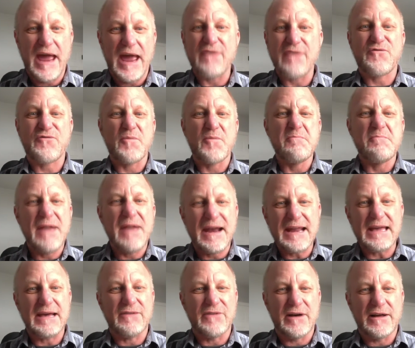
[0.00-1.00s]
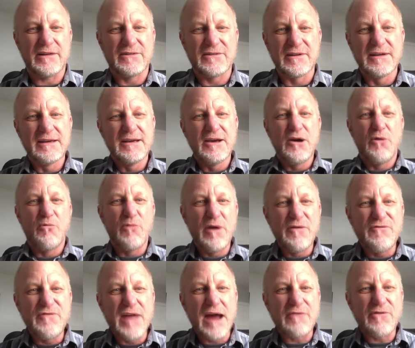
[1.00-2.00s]
And for many of us, we've
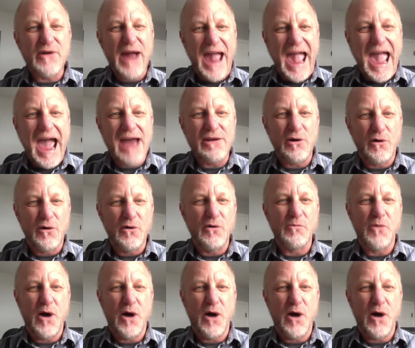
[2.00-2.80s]
never had a home